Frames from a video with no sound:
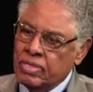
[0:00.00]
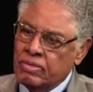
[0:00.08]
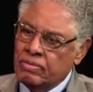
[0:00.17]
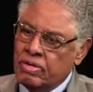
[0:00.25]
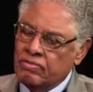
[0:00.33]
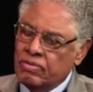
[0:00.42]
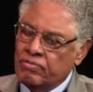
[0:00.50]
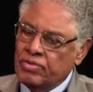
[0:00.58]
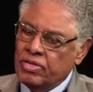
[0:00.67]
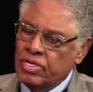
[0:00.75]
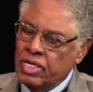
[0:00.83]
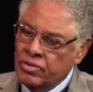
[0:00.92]
of
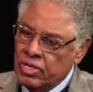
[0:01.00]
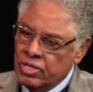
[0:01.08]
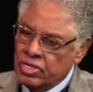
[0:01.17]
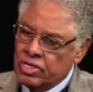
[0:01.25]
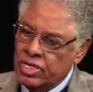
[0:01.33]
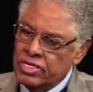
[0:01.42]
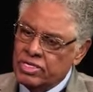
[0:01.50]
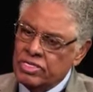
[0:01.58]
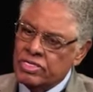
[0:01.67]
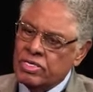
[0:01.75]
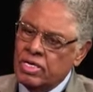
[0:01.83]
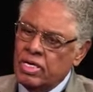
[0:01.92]
venereal
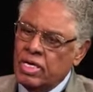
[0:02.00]
diseases